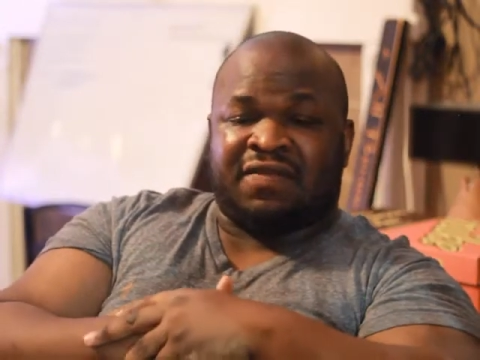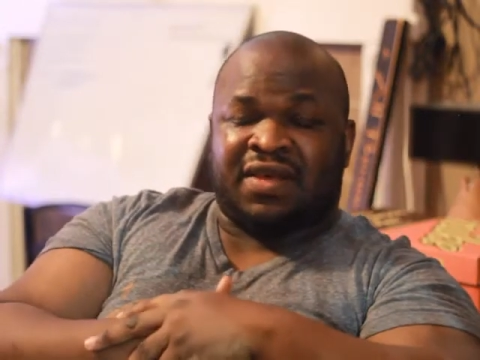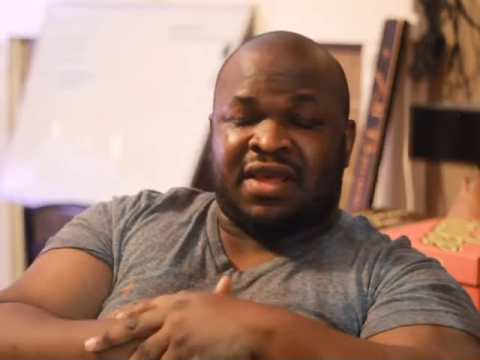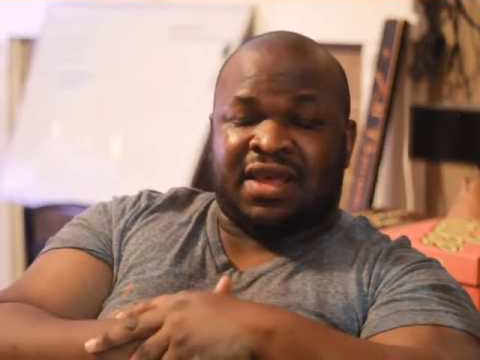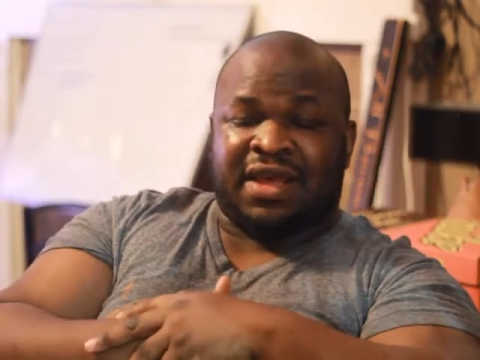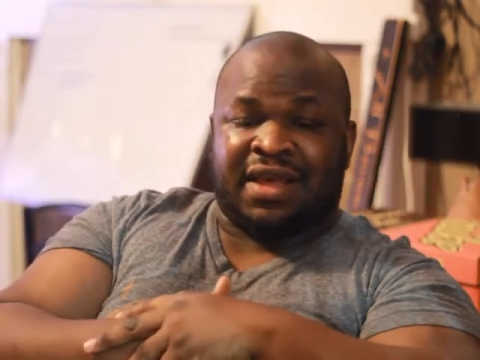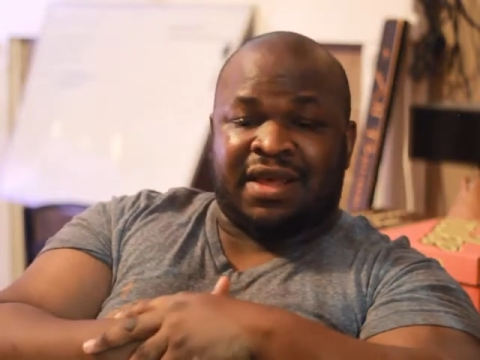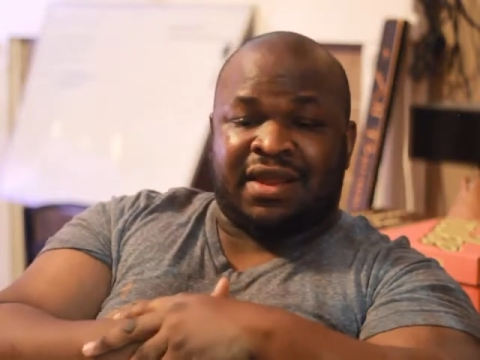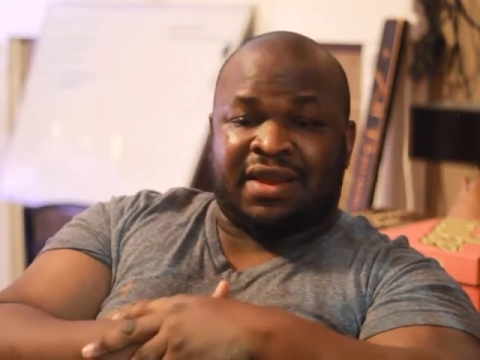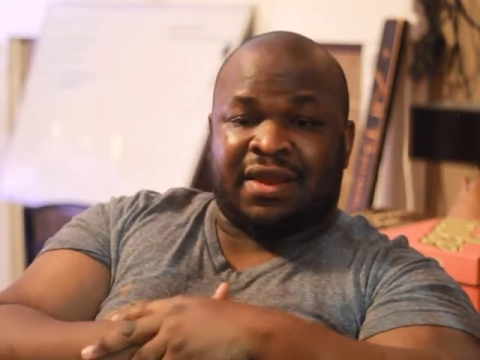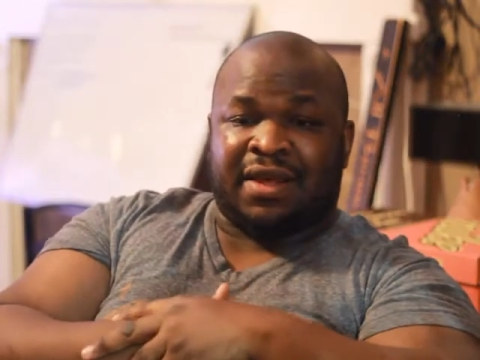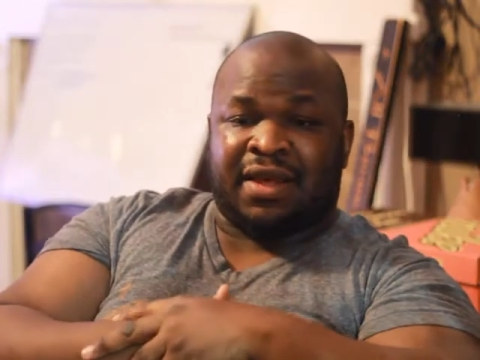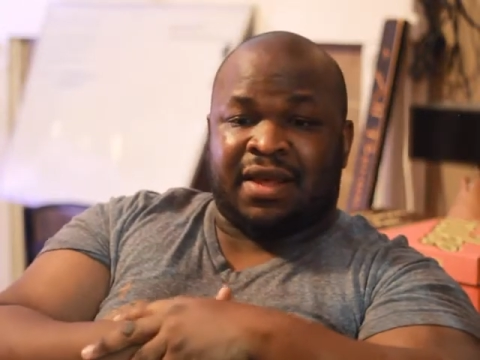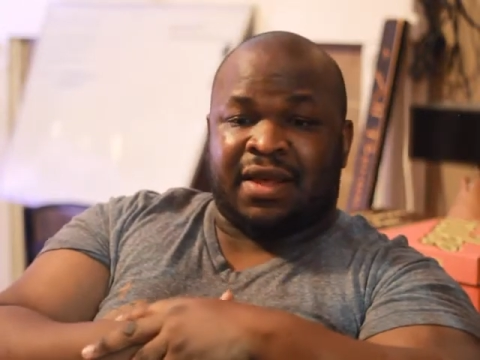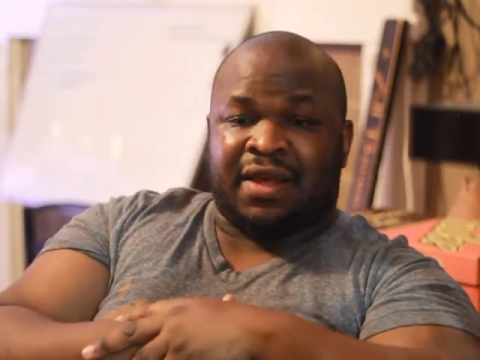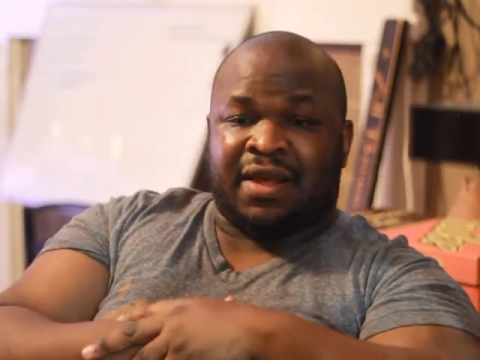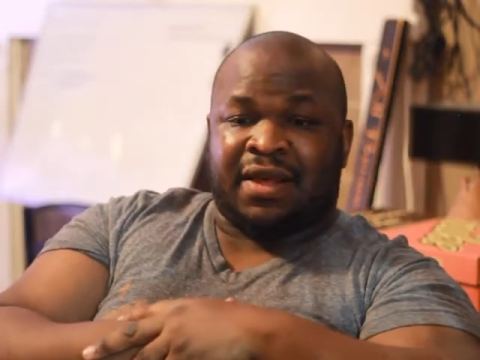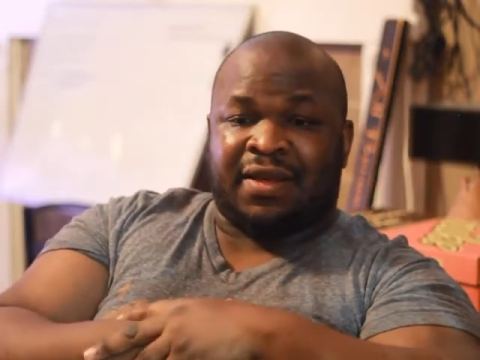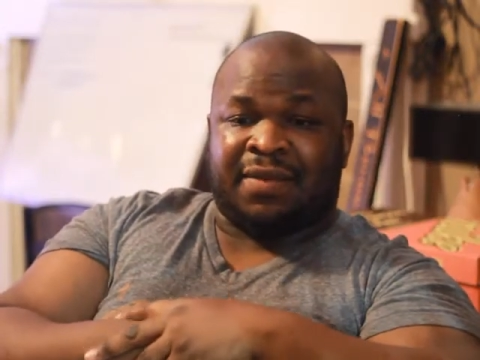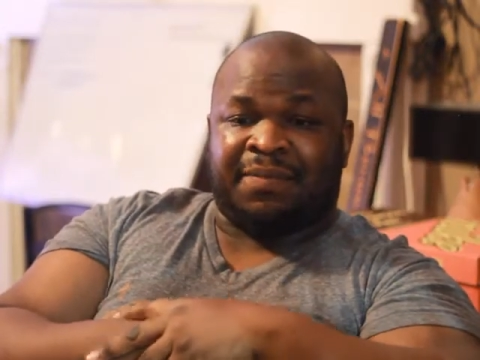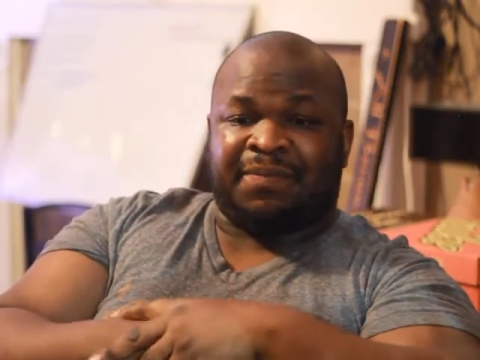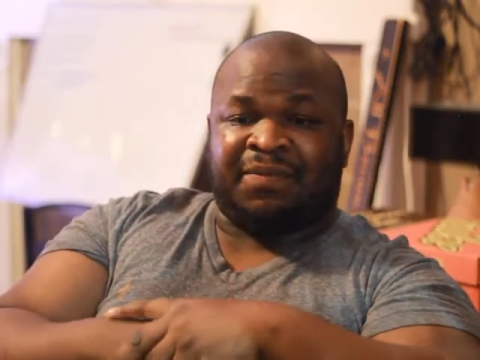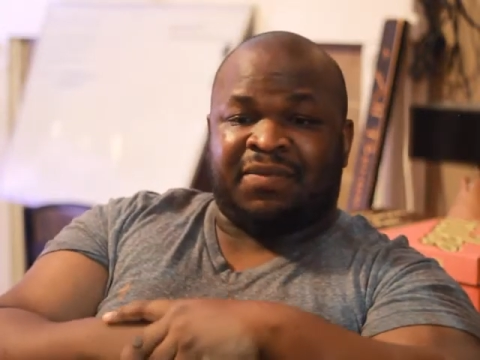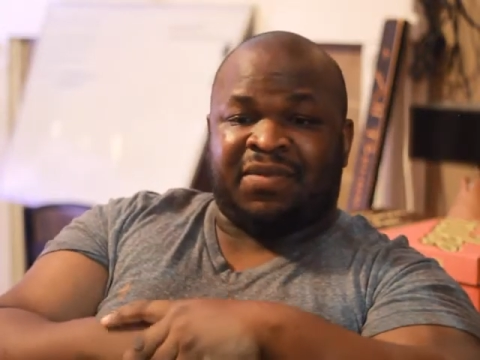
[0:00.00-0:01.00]
And
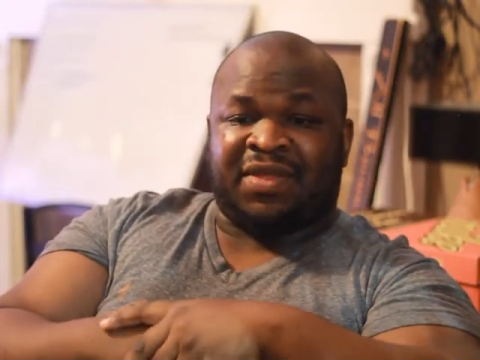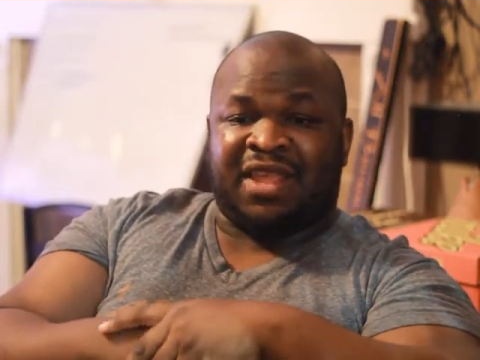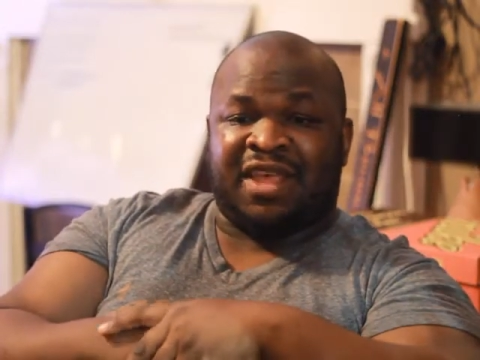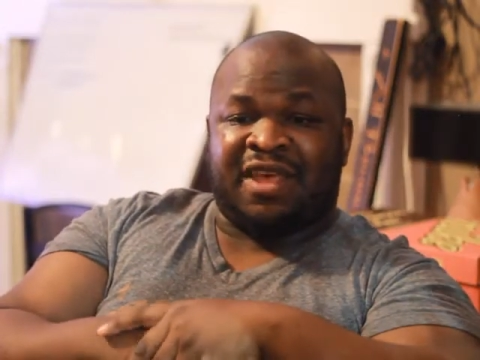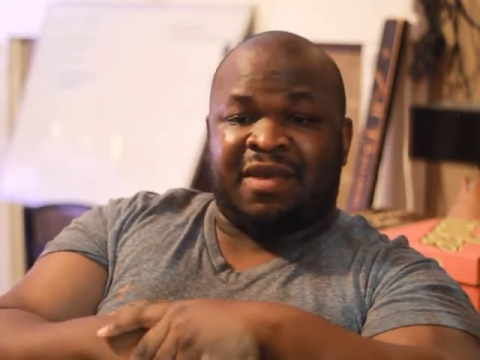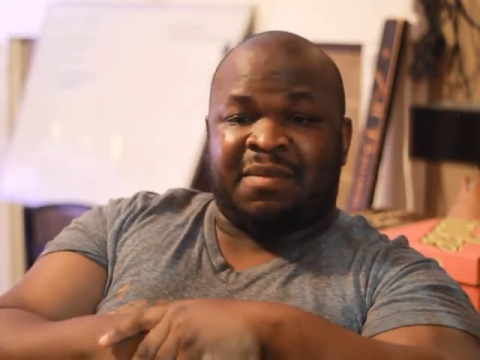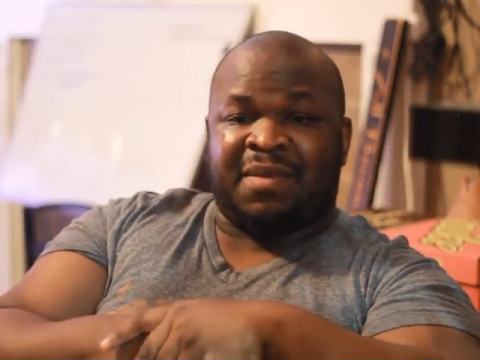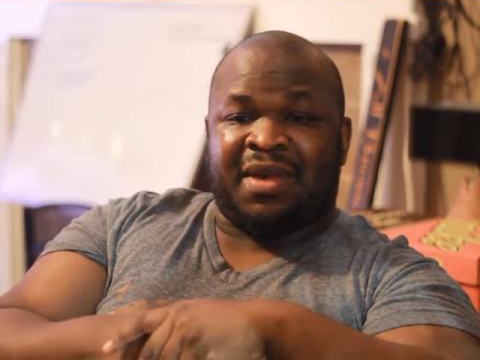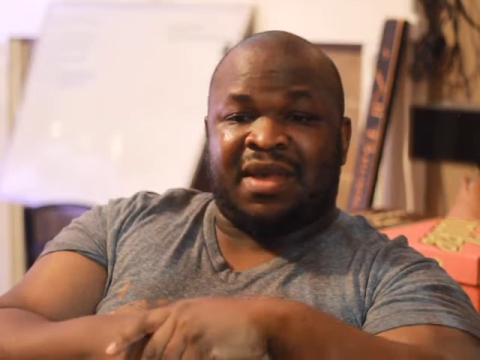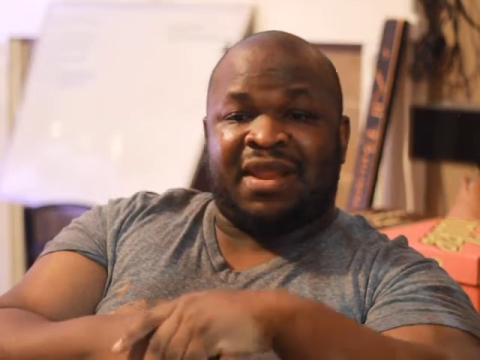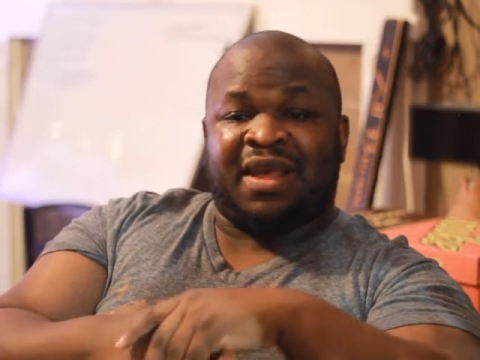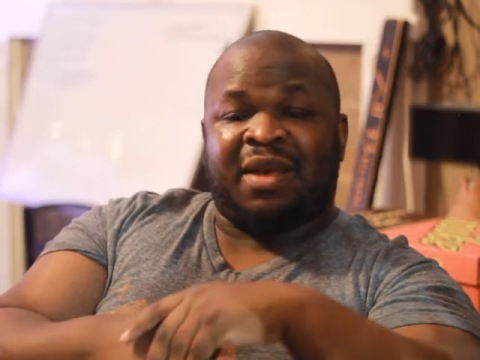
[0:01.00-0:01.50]
uh, yeah, man,